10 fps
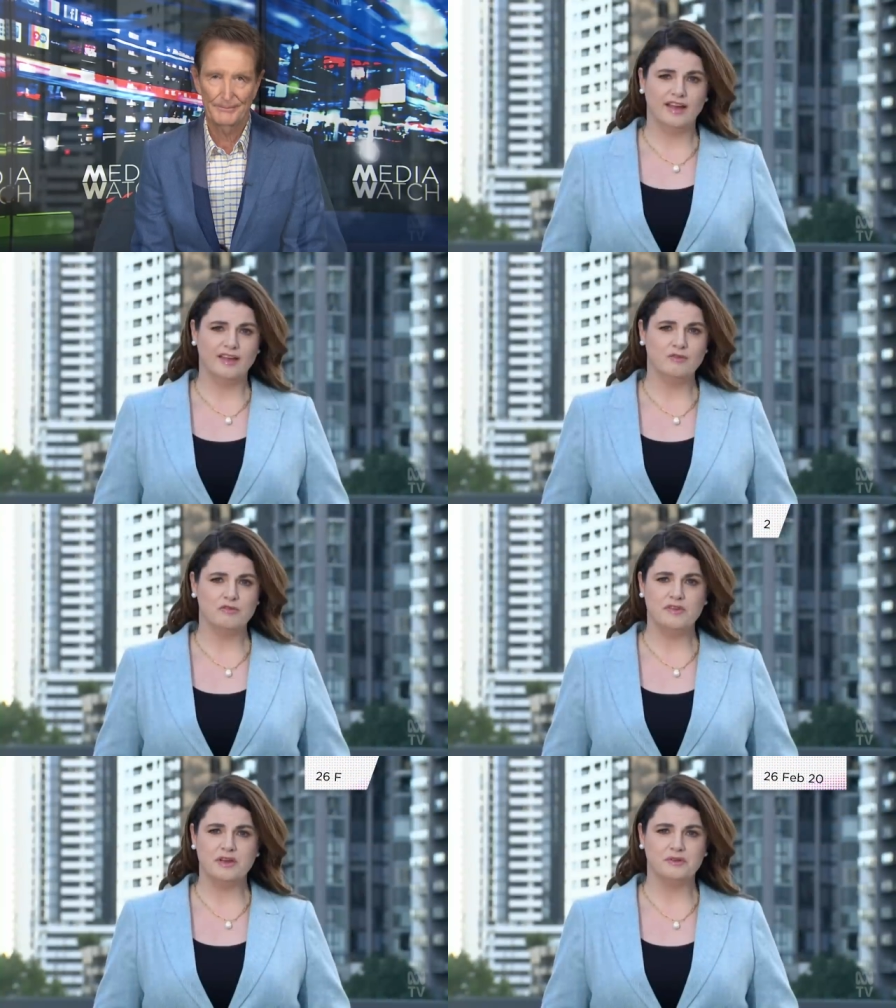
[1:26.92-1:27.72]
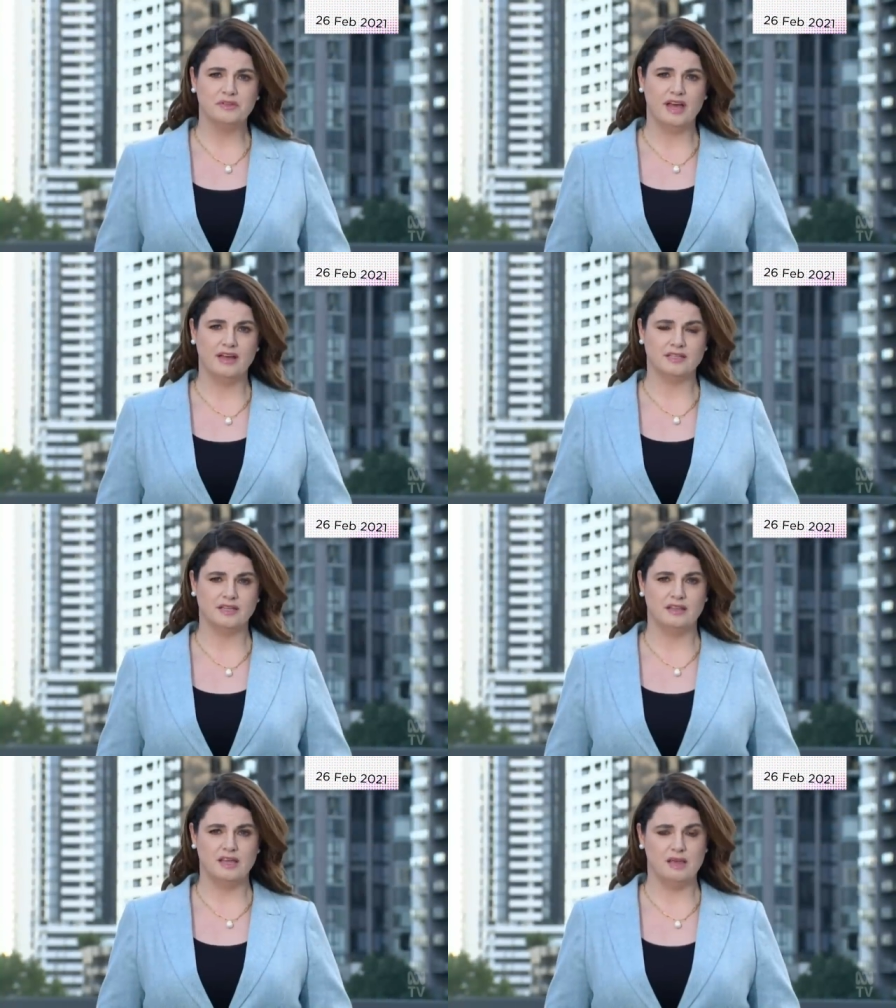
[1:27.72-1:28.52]
I can reveal
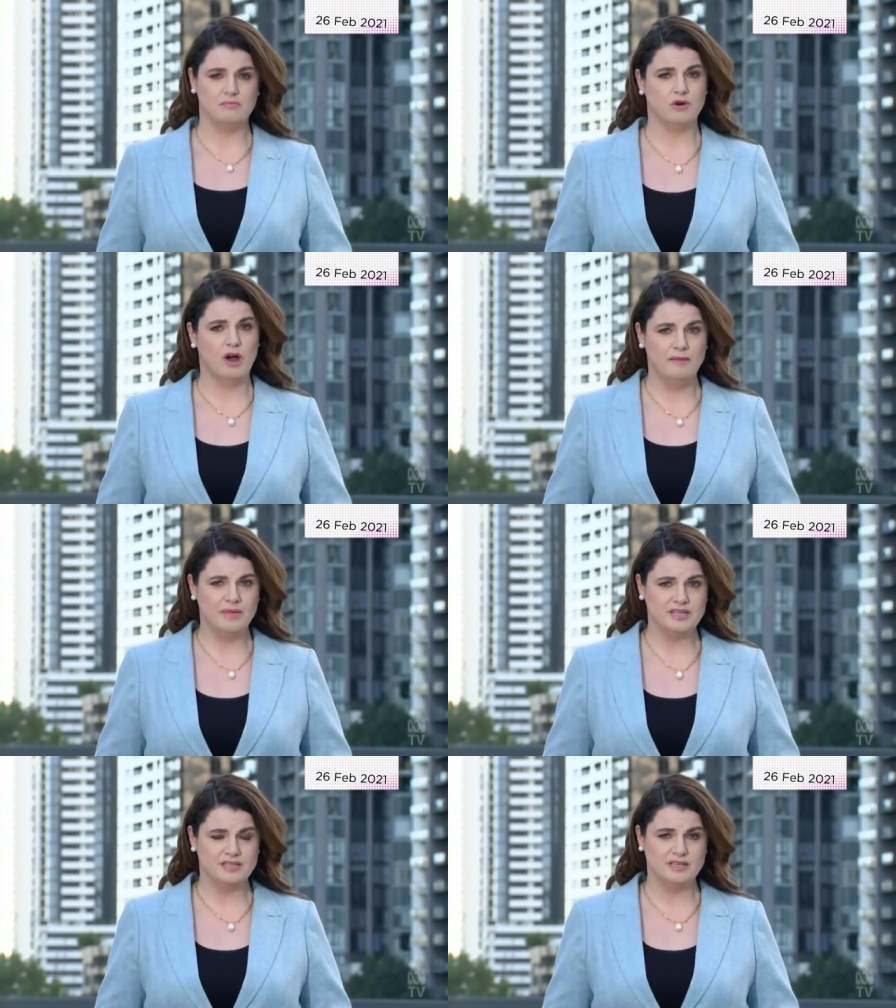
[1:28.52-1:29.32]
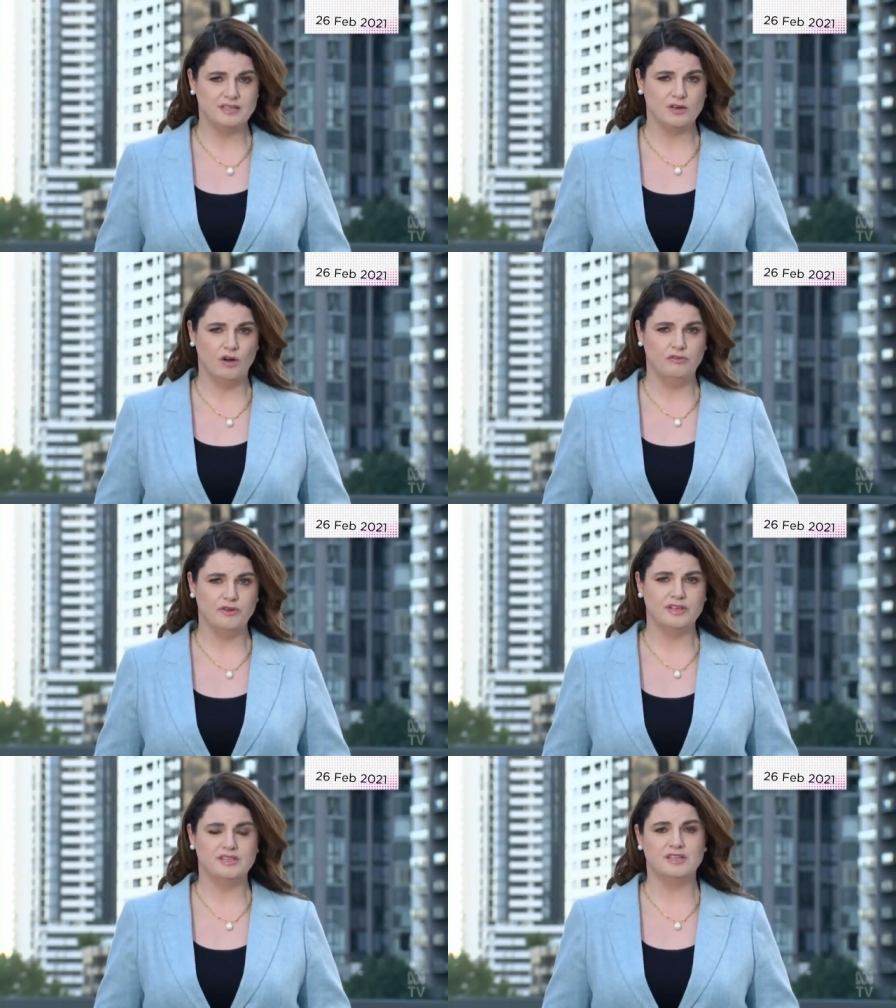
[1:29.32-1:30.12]
that the Prime Minister's
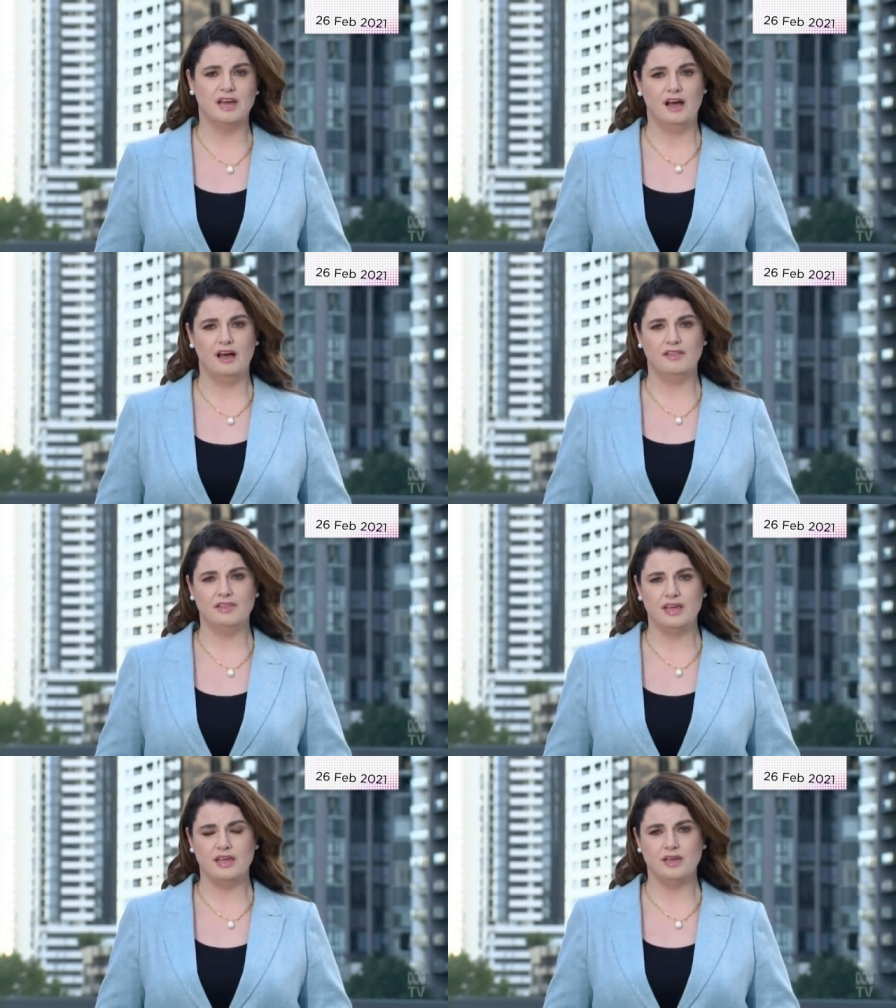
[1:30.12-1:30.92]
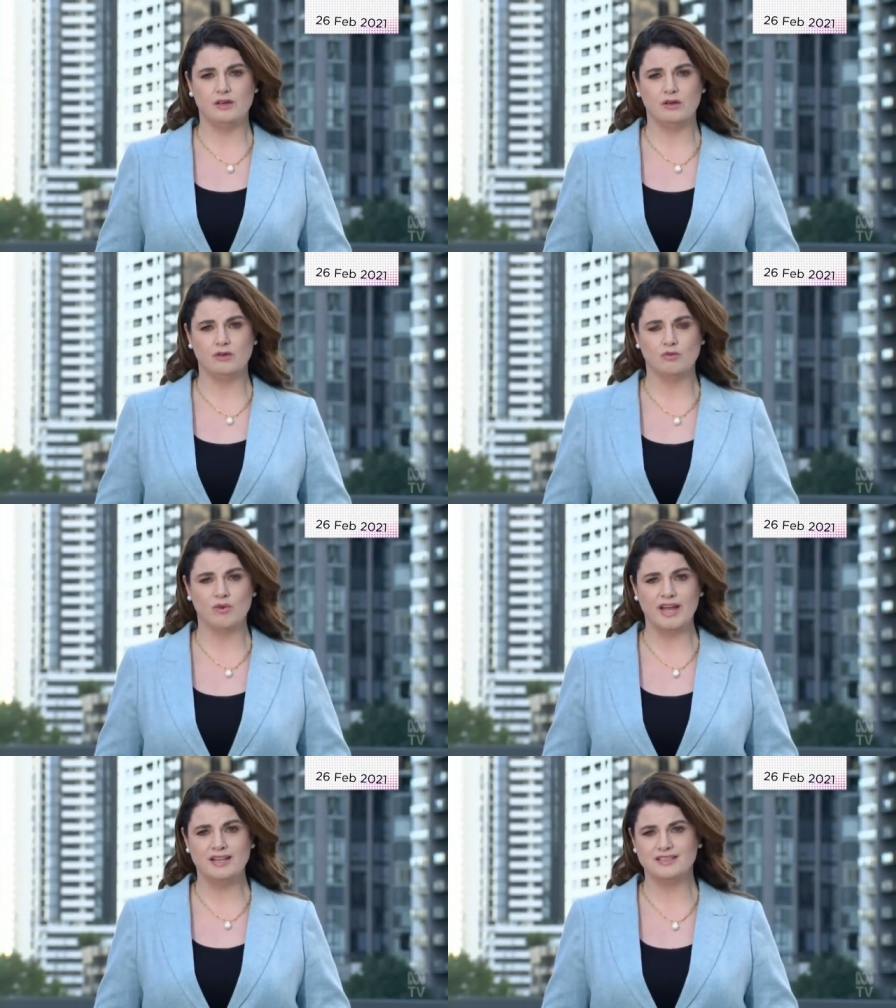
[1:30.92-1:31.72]
office, uh, the
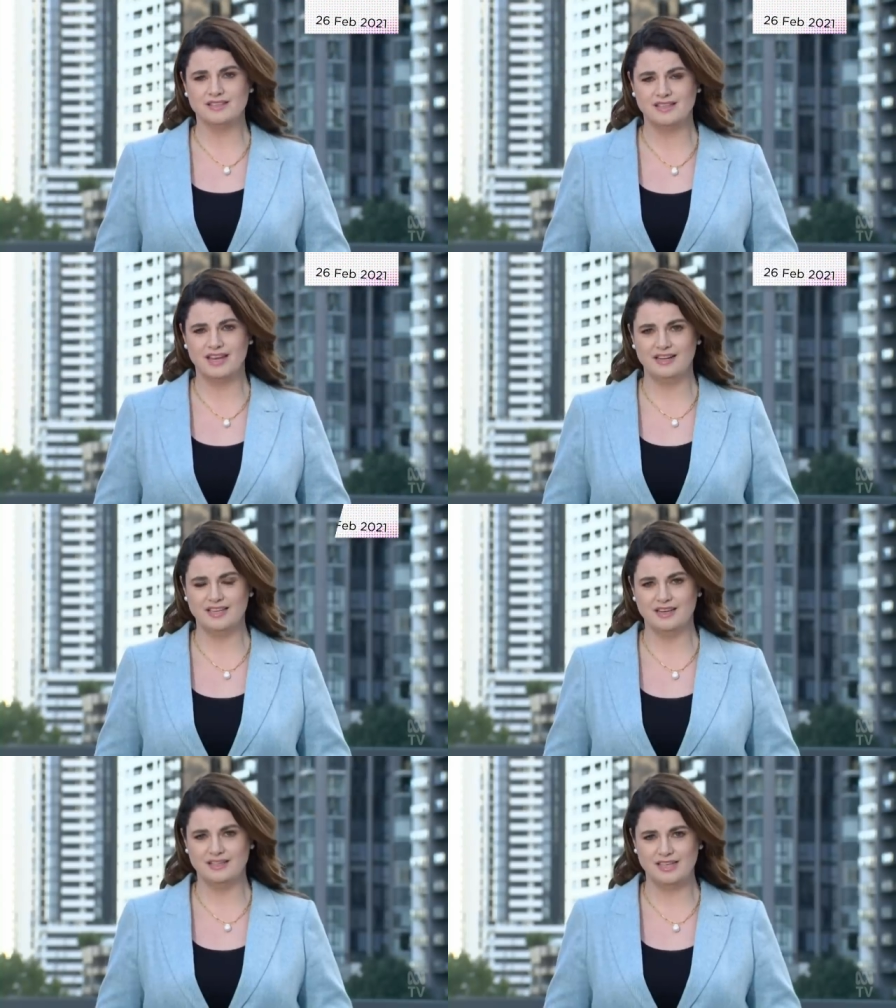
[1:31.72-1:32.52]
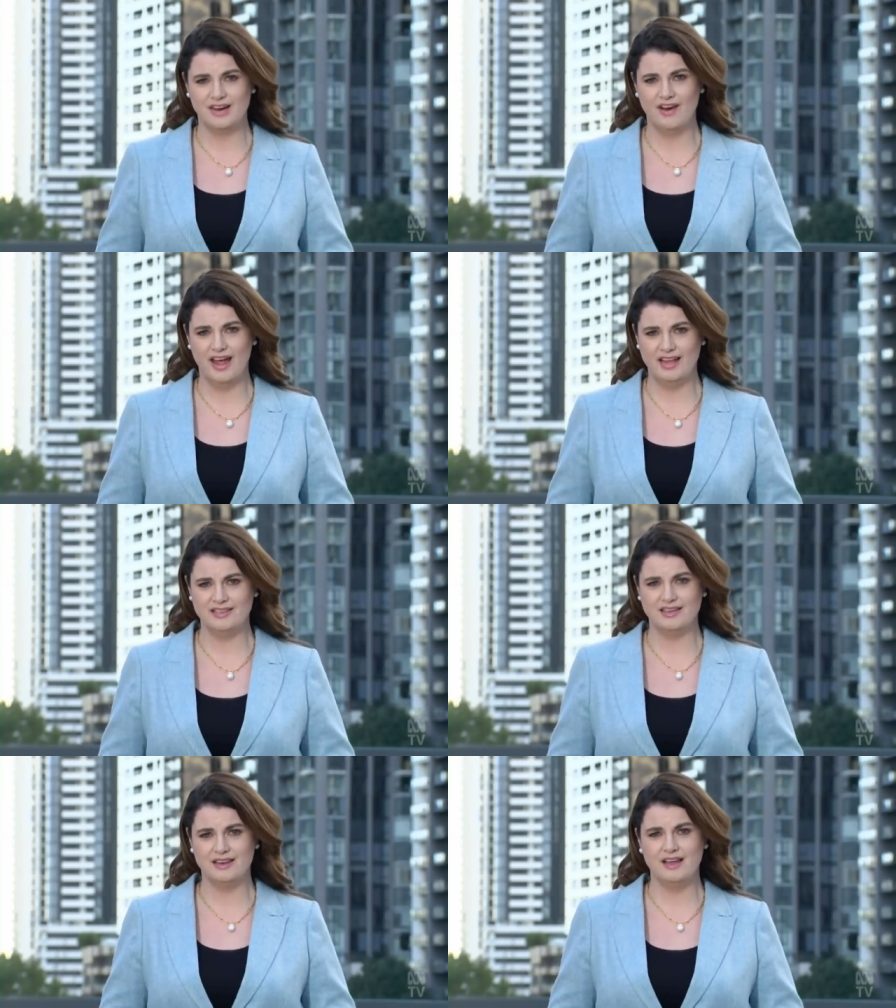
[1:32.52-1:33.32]
Greens Senator Sarah
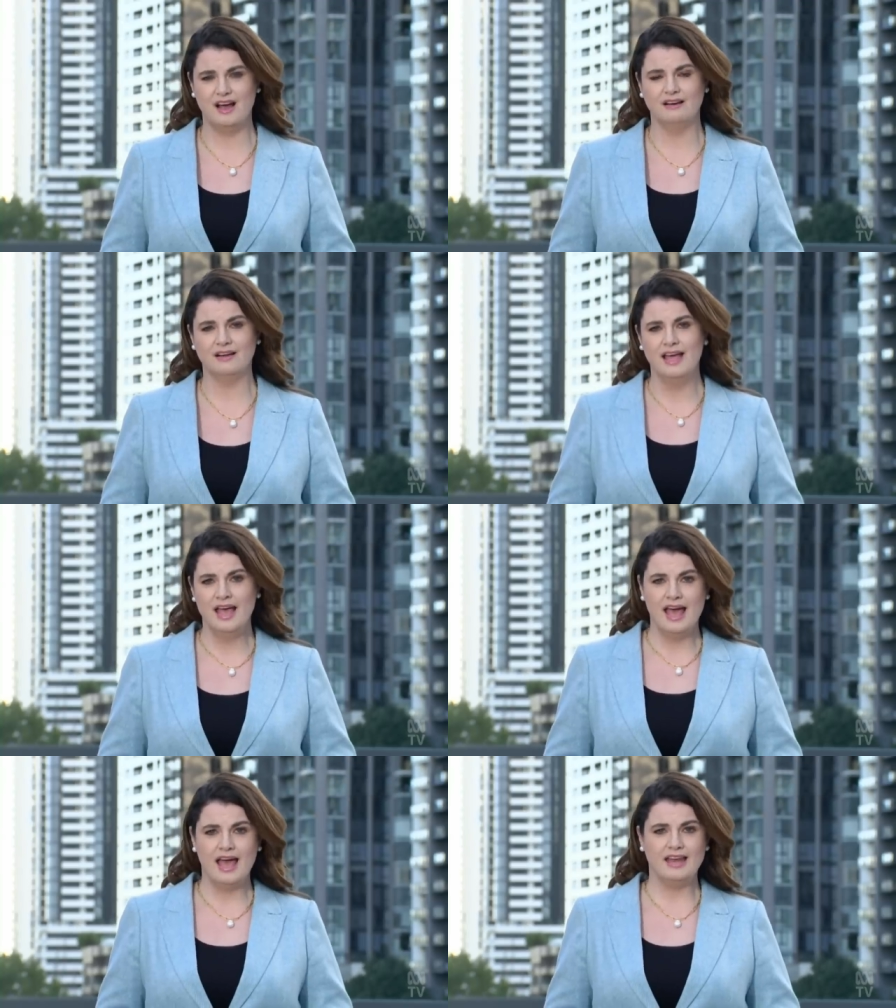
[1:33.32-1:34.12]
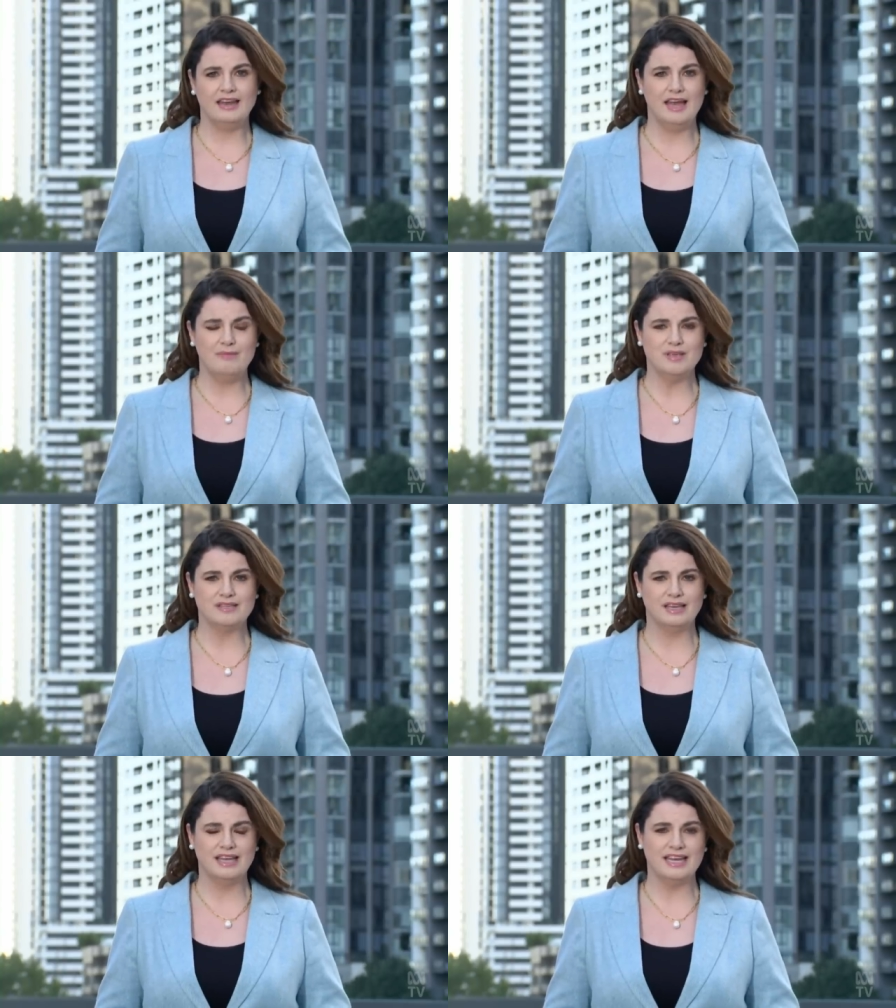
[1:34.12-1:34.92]
Hanson Young and
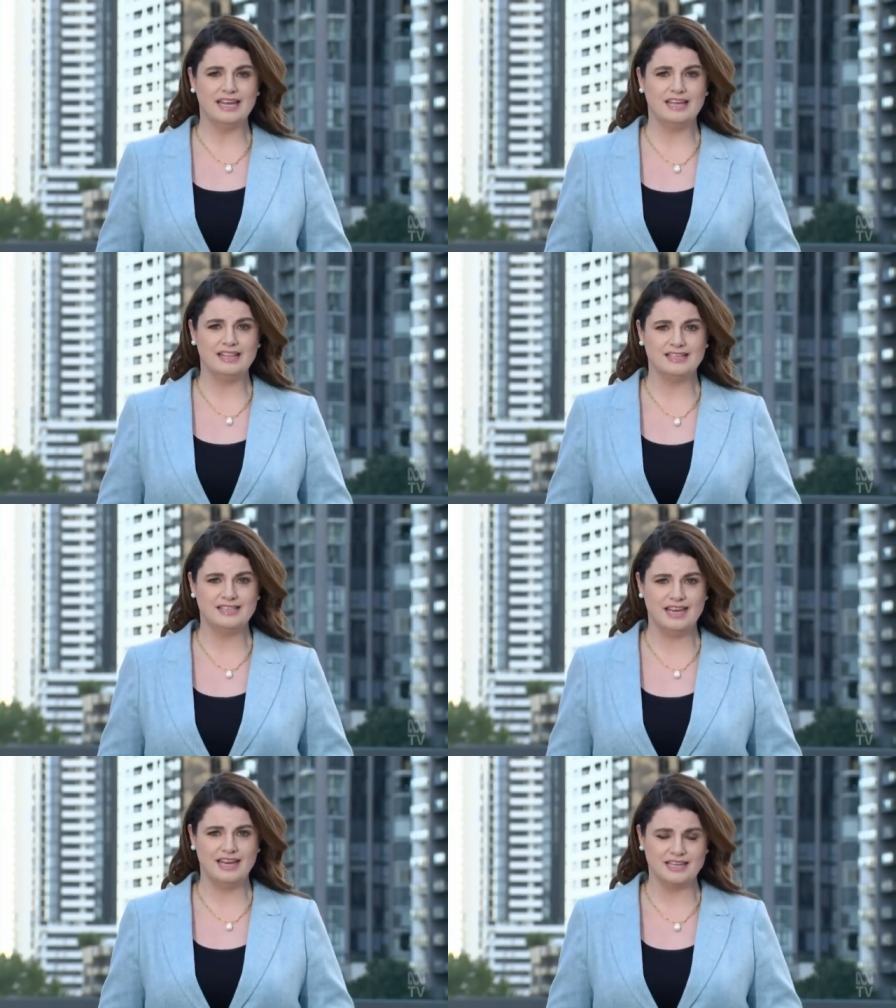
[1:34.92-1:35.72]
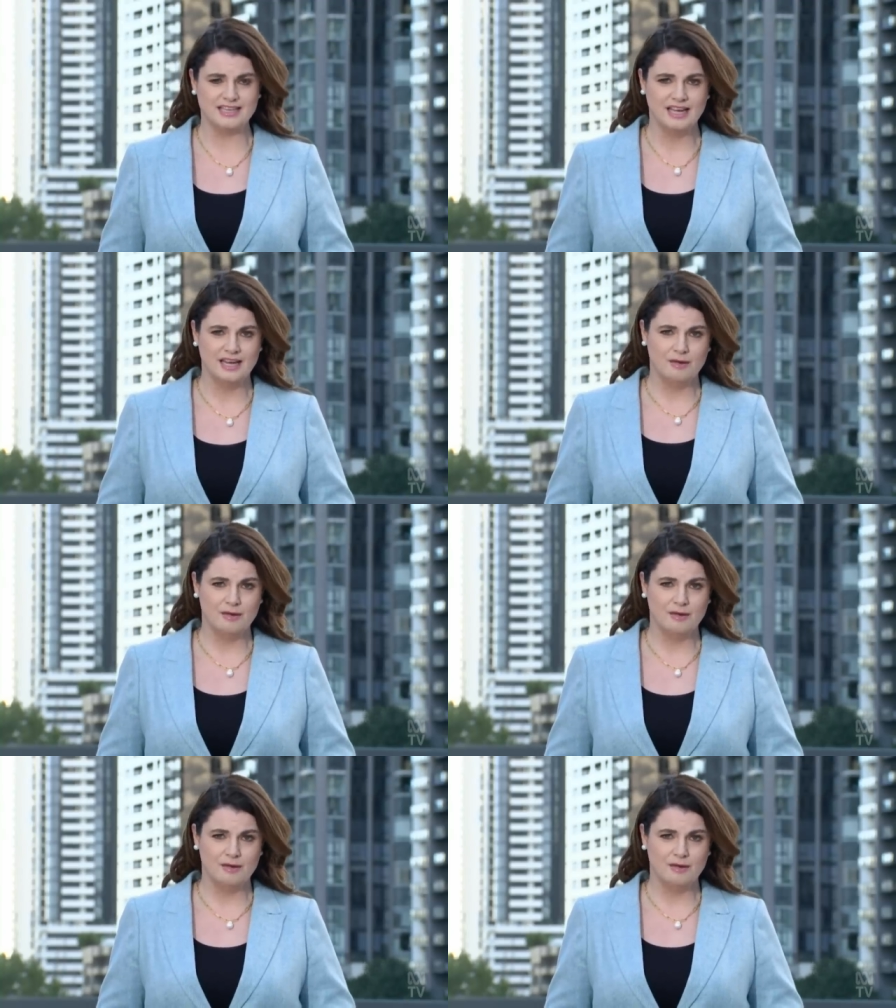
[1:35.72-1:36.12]
Labor's leader in the Senate,